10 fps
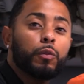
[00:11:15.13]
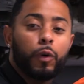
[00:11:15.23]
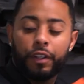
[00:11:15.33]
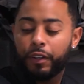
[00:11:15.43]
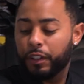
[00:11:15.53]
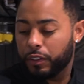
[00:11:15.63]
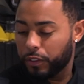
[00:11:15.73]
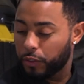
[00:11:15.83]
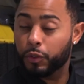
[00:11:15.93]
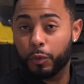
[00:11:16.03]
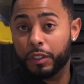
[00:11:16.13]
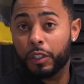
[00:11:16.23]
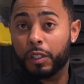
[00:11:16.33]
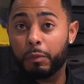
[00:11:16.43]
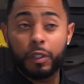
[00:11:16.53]
whether it's twin
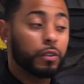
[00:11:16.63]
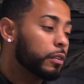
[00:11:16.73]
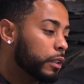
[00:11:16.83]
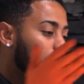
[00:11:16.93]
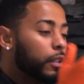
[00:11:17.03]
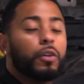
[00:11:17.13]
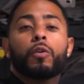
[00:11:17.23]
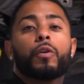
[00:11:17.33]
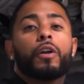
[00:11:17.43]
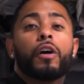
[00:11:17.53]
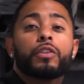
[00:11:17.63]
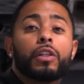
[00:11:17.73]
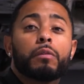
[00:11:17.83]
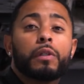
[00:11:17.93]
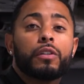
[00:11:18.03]
turbo or
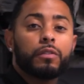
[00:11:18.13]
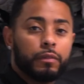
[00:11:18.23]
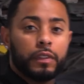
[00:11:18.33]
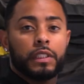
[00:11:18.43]
non-turbo,